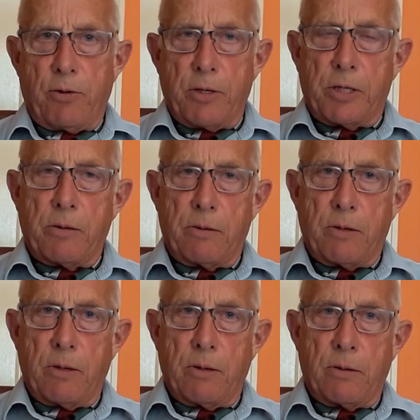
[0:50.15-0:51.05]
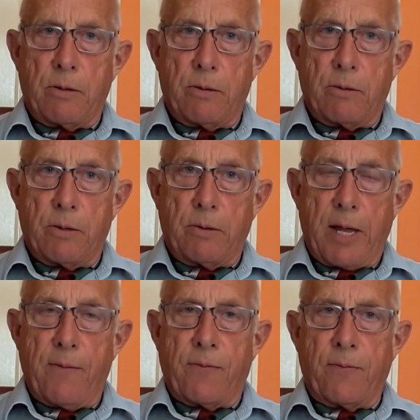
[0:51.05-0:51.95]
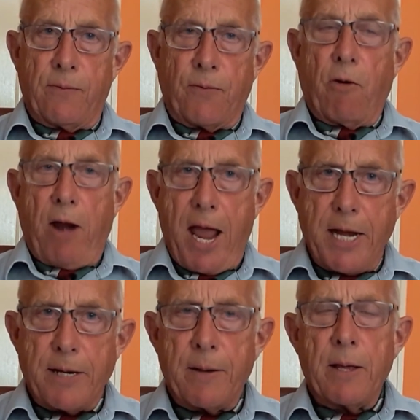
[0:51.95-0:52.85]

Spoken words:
to give foreign aid,